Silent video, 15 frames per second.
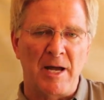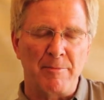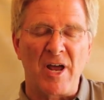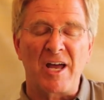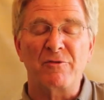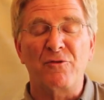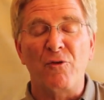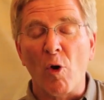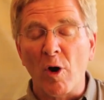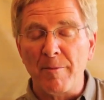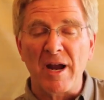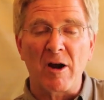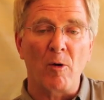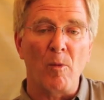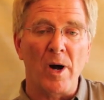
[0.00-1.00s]
I'm not
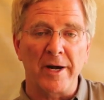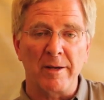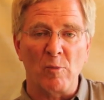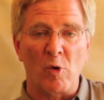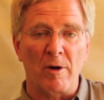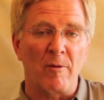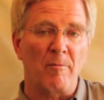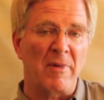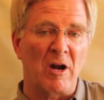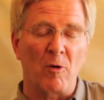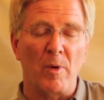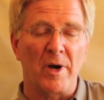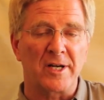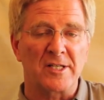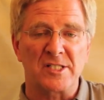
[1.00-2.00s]
for marijuana.
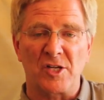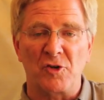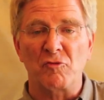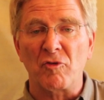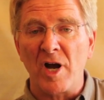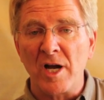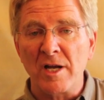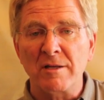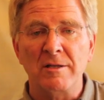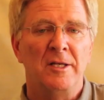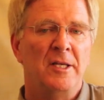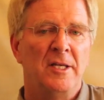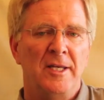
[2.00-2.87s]
Marijuana is a drug.